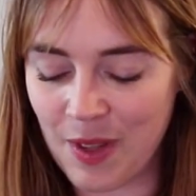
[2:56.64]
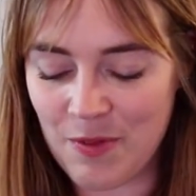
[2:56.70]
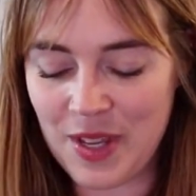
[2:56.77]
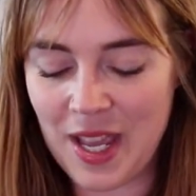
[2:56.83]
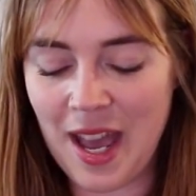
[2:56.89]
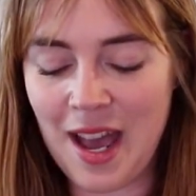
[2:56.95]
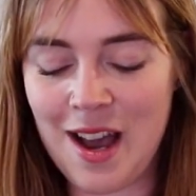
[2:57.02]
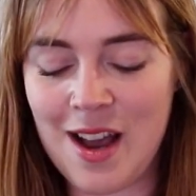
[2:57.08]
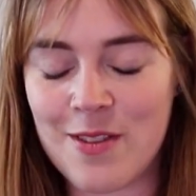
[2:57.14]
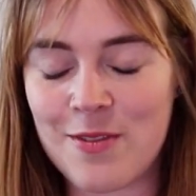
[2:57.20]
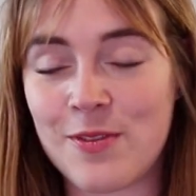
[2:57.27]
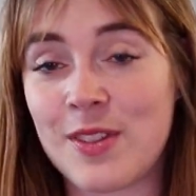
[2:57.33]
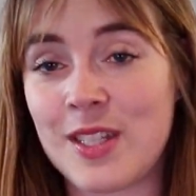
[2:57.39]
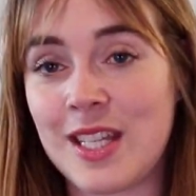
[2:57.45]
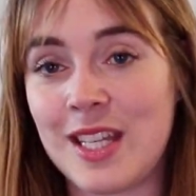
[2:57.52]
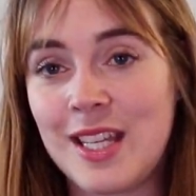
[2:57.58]
We have
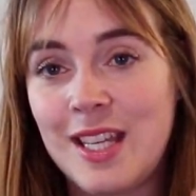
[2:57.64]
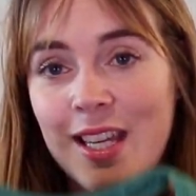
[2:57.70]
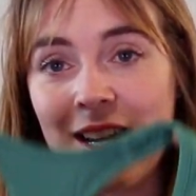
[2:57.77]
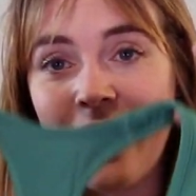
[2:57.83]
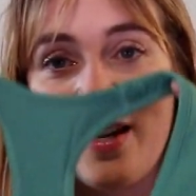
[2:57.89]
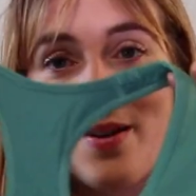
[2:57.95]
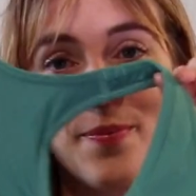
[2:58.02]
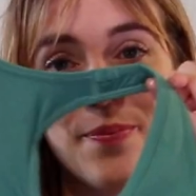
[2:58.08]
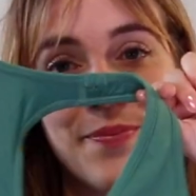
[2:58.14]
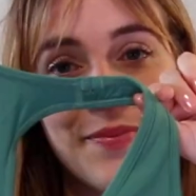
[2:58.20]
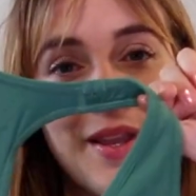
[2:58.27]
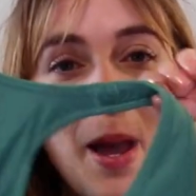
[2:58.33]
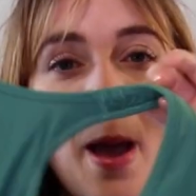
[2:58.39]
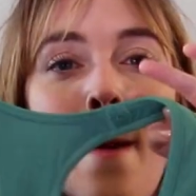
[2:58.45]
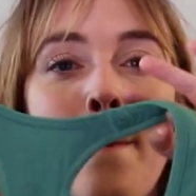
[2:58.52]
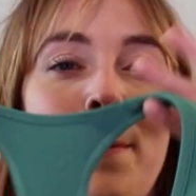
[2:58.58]
the
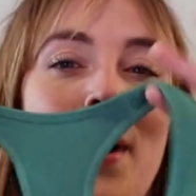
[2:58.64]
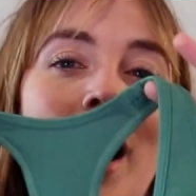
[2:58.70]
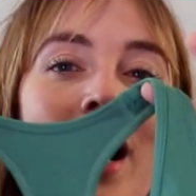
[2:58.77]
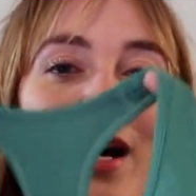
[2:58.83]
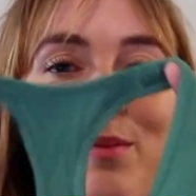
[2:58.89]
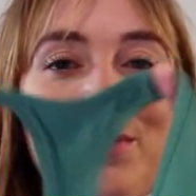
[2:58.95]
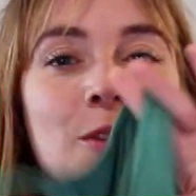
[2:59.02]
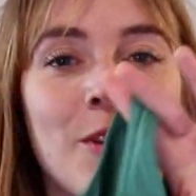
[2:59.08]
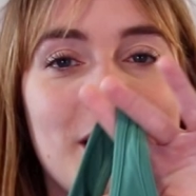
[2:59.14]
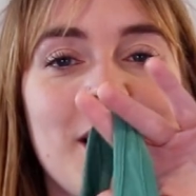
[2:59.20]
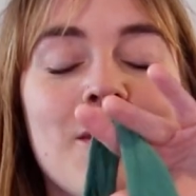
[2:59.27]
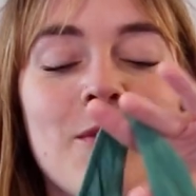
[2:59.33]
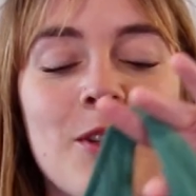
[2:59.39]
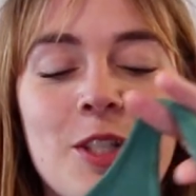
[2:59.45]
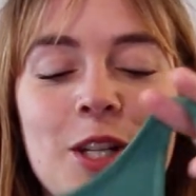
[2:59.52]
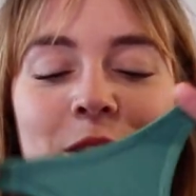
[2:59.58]
palm
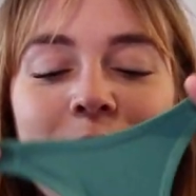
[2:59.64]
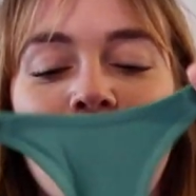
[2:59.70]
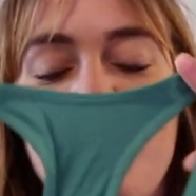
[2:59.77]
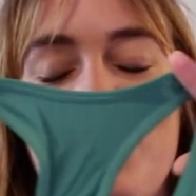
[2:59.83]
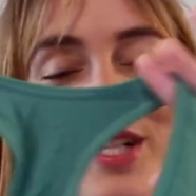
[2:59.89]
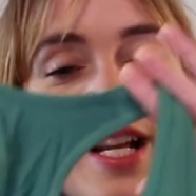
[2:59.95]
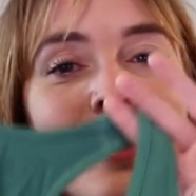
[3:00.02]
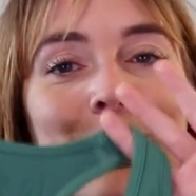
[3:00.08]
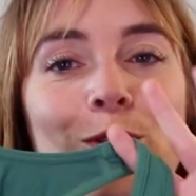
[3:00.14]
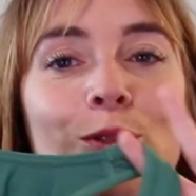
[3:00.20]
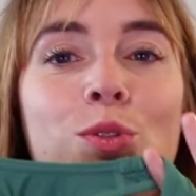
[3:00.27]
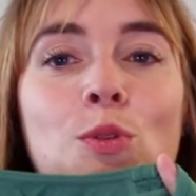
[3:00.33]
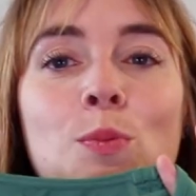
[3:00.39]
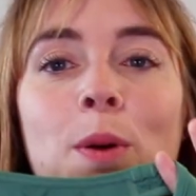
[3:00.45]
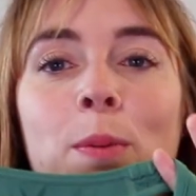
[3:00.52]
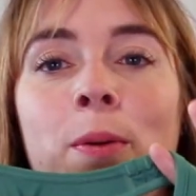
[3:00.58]
green, which I thought was like a
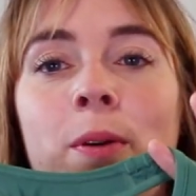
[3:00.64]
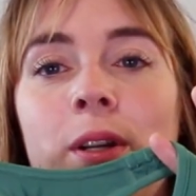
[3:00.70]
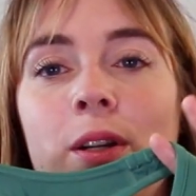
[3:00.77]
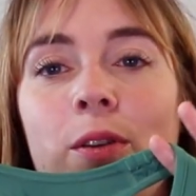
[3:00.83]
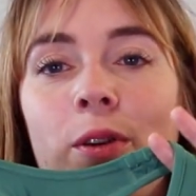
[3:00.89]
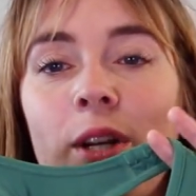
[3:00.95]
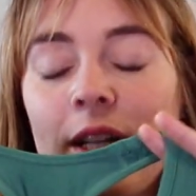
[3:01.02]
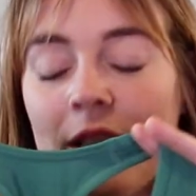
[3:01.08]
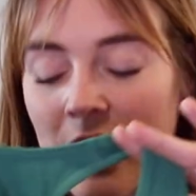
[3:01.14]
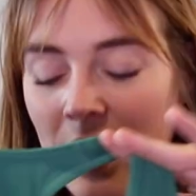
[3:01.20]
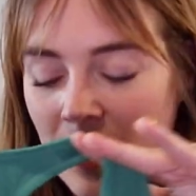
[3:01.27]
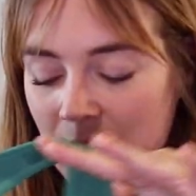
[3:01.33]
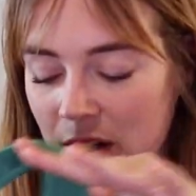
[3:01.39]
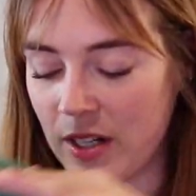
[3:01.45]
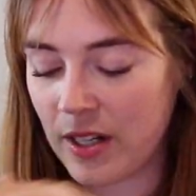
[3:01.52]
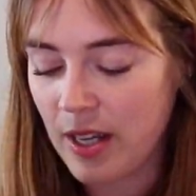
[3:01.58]
super pretty green
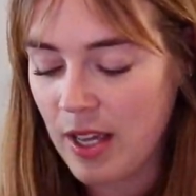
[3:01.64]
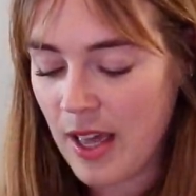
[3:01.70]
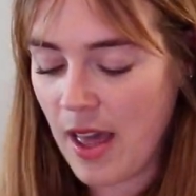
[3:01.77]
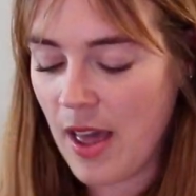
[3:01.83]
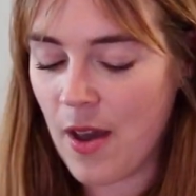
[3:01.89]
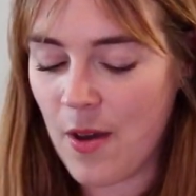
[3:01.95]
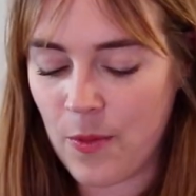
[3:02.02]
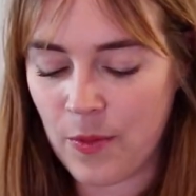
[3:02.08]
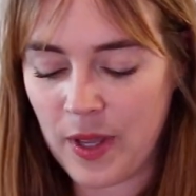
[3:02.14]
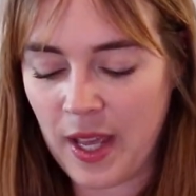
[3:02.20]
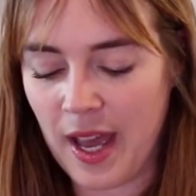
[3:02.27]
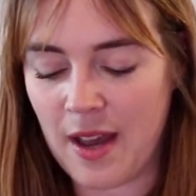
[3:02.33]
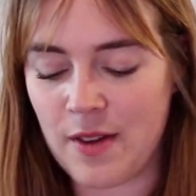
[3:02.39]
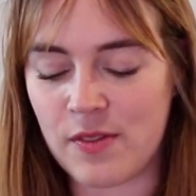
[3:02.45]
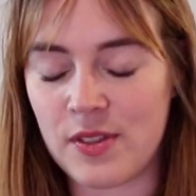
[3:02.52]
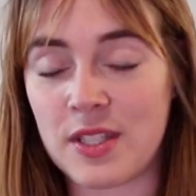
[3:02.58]
color. We
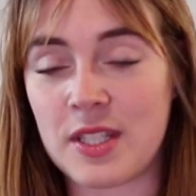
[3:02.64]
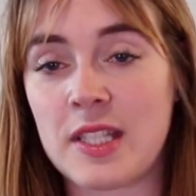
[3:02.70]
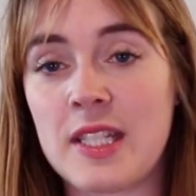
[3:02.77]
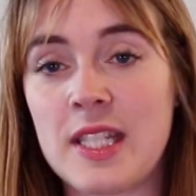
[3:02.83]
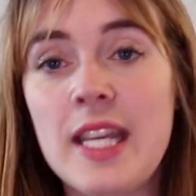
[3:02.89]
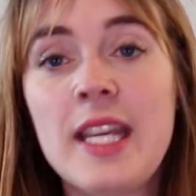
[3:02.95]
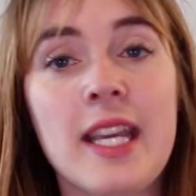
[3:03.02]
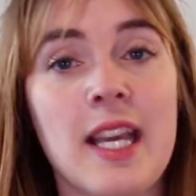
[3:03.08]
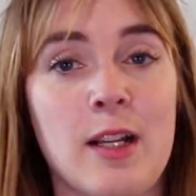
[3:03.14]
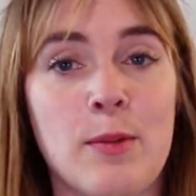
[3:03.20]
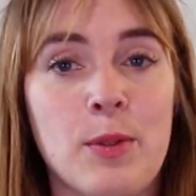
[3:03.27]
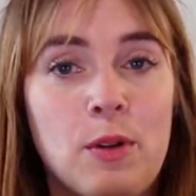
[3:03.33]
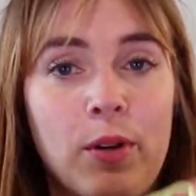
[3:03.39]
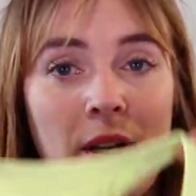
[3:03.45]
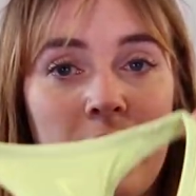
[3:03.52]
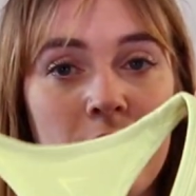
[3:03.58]
have the sea kelp
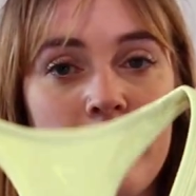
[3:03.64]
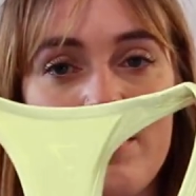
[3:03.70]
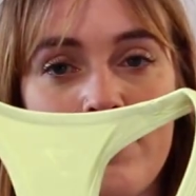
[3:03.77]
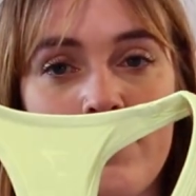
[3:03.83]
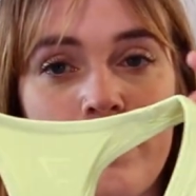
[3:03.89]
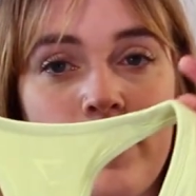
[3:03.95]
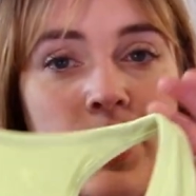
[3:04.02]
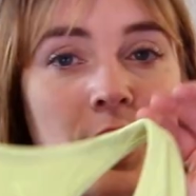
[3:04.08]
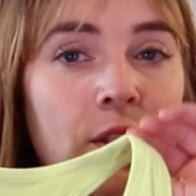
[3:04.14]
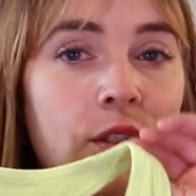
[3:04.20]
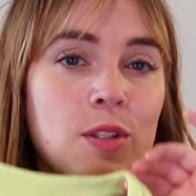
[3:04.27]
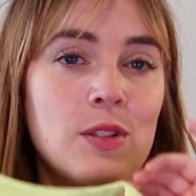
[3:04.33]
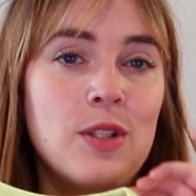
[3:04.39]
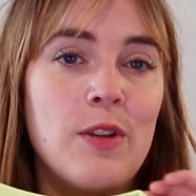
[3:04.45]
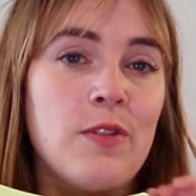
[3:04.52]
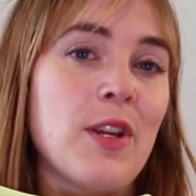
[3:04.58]
green, which,
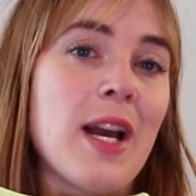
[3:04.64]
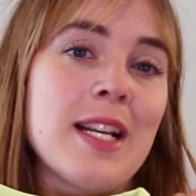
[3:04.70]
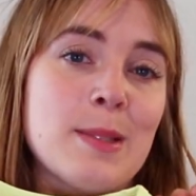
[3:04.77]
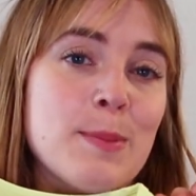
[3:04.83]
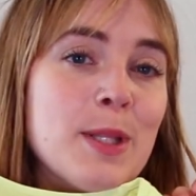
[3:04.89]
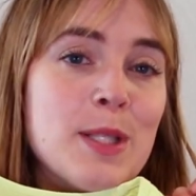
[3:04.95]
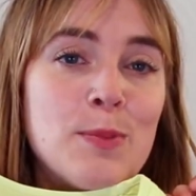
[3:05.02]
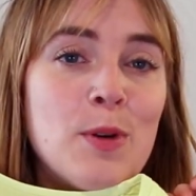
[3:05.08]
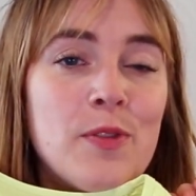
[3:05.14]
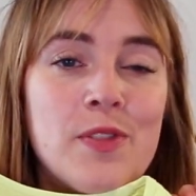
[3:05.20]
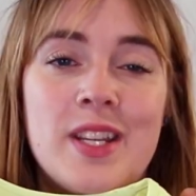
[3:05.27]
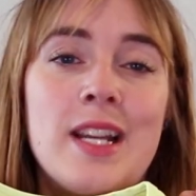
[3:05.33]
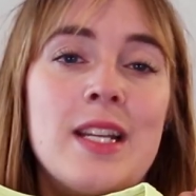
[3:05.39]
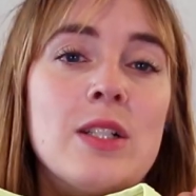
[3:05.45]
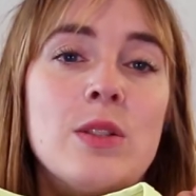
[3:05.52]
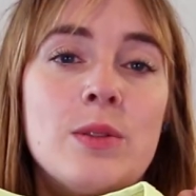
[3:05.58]
if you ask me, is more of a
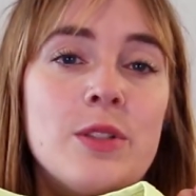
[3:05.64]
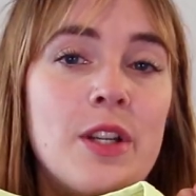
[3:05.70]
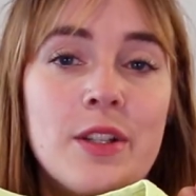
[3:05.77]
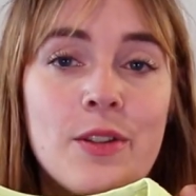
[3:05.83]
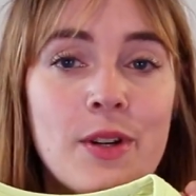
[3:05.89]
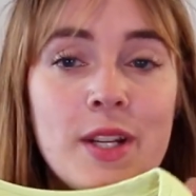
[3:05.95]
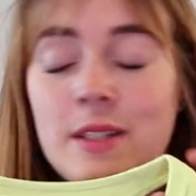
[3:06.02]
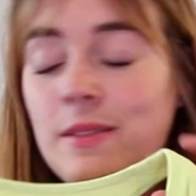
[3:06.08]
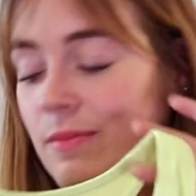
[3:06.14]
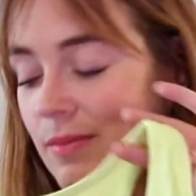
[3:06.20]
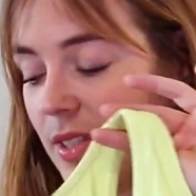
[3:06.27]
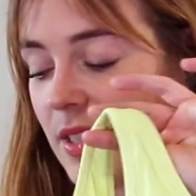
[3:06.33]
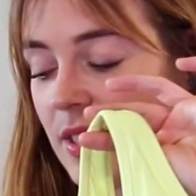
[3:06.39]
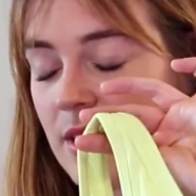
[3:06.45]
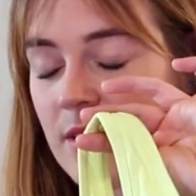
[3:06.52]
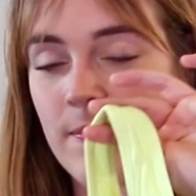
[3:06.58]
yellow, not a green,
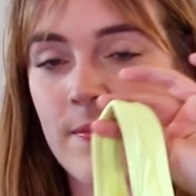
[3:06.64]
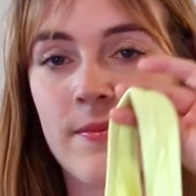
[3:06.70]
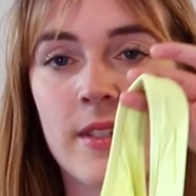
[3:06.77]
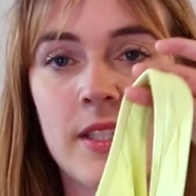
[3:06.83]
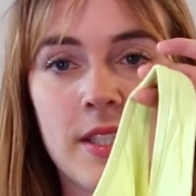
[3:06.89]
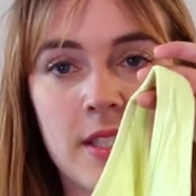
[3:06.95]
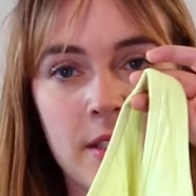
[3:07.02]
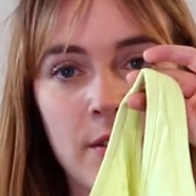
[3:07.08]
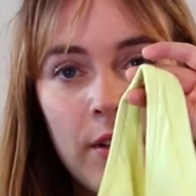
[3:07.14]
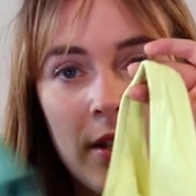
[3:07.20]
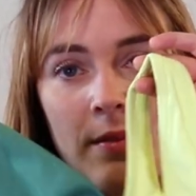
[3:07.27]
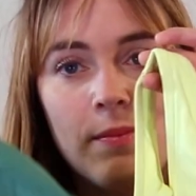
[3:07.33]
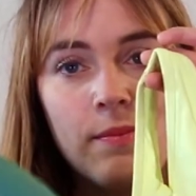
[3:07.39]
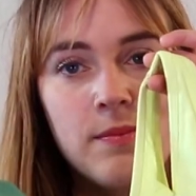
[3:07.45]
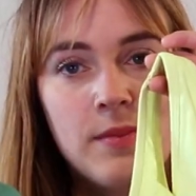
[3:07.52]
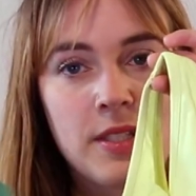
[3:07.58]
because this is a green,
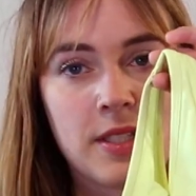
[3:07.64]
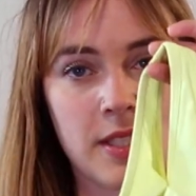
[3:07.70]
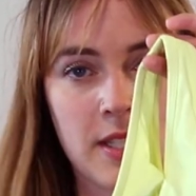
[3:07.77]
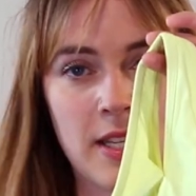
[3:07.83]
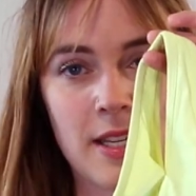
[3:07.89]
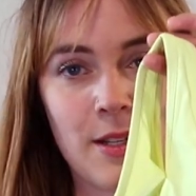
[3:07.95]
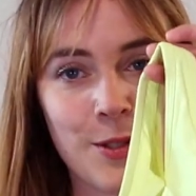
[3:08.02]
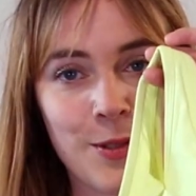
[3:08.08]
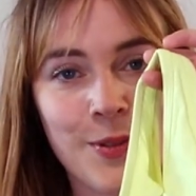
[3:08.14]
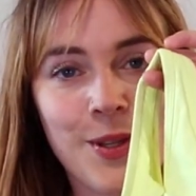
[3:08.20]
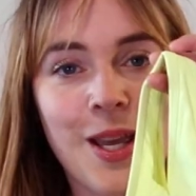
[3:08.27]
this is a yellow.